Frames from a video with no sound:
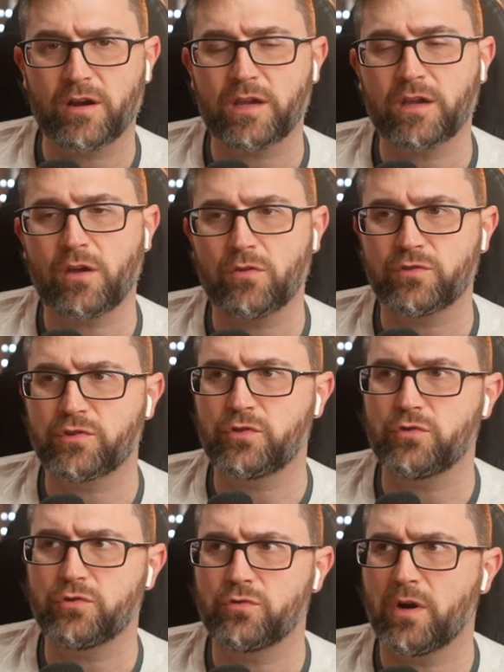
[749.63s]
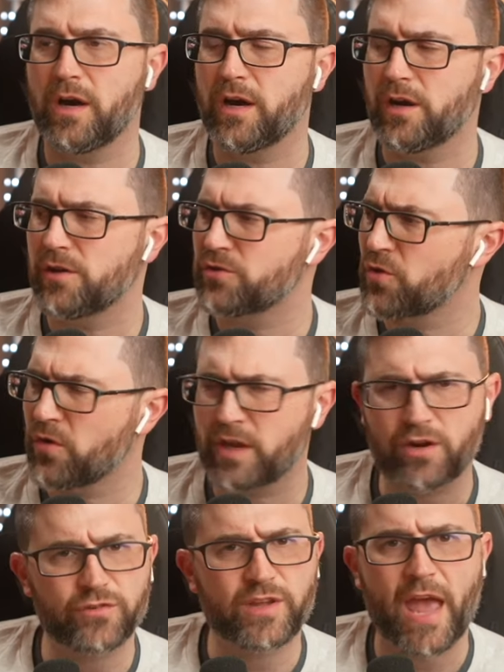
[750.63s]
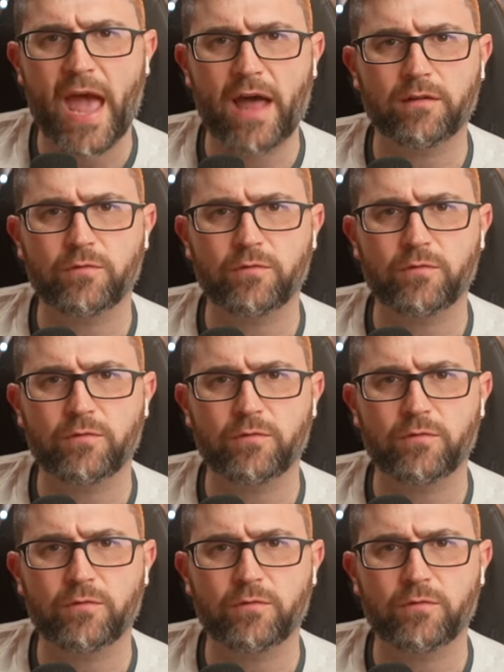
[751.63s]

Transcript: It goes to Schrodinger's cat.